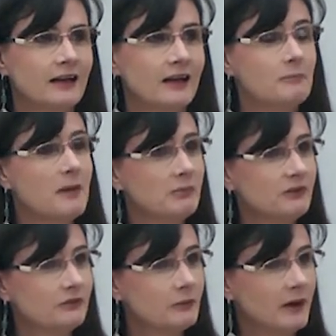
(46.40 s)
uh,
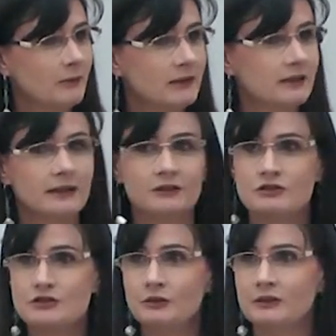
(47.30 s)
members of the public and
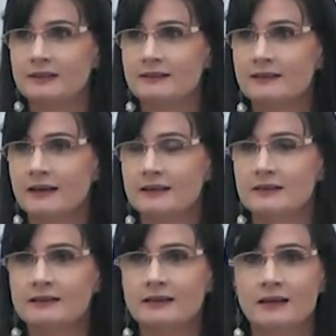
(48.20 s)
students,
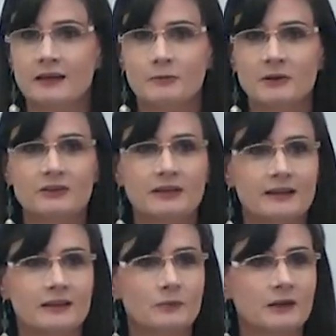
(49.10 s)
and must
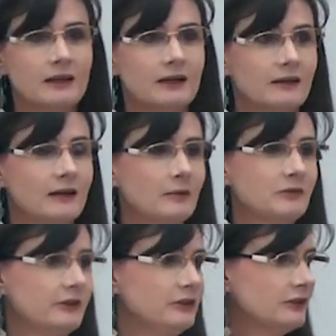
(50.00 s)
say that we are
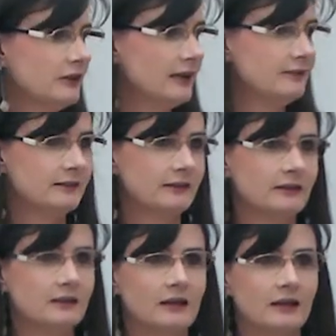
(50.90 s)
absolutely delighted
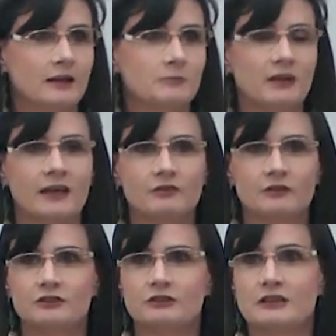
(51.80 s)
um, to have
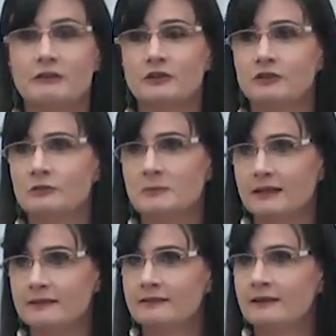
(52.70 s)
such a diverse
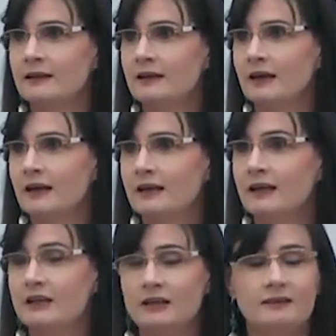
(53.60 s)
mix, and
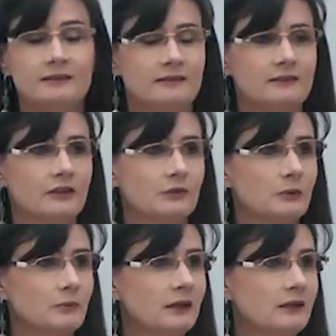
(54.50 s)
it is just
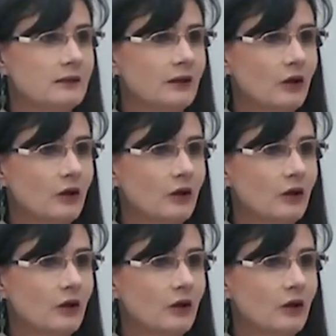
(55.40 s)
what we'd